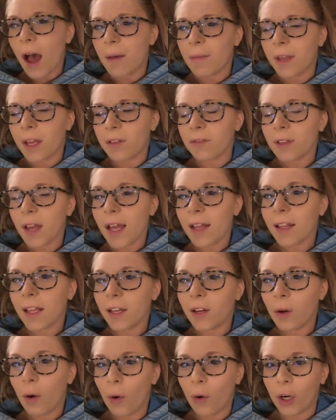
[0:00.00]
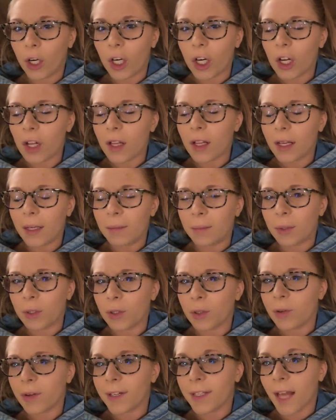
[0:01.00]
They also had like coral and
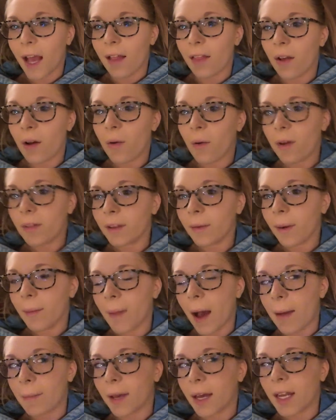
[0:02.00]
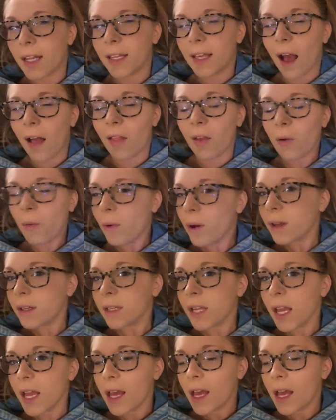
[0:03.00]
blue and yellow. I think my mom got a yellow one.